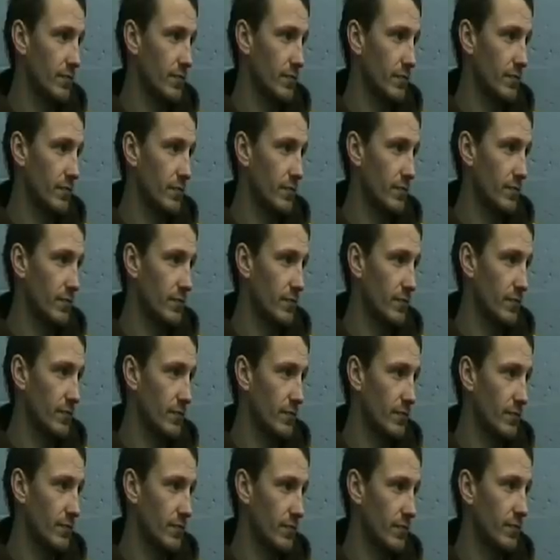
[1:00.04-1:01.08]

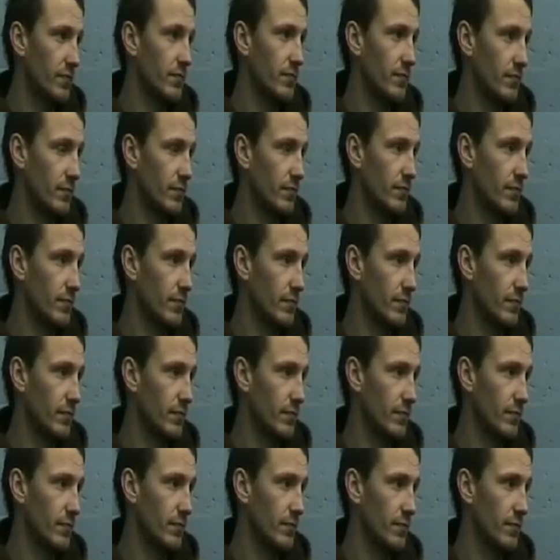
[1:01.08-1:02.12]

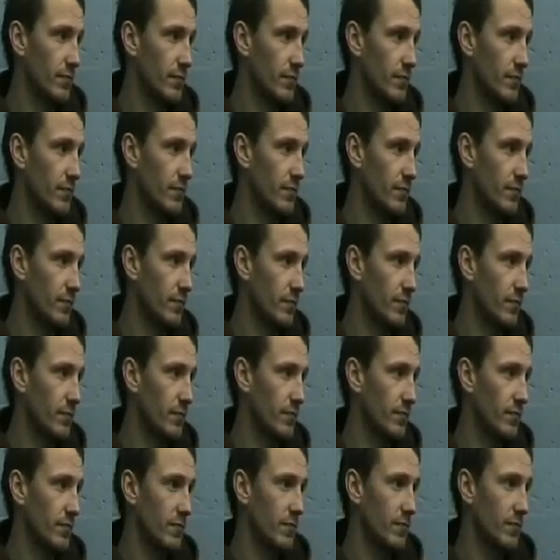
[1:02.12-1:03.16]

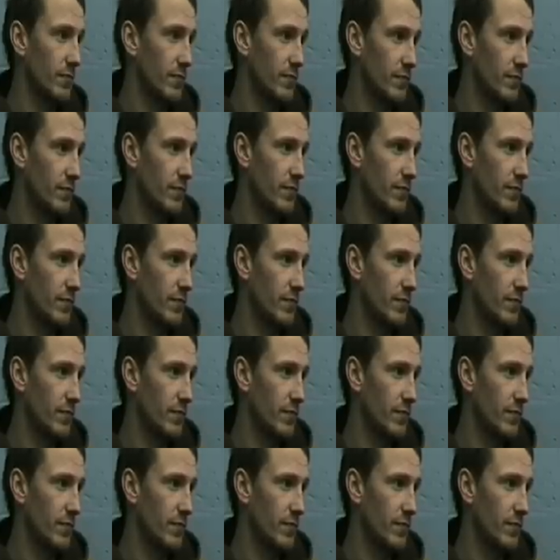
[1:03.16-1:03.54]
[no speech]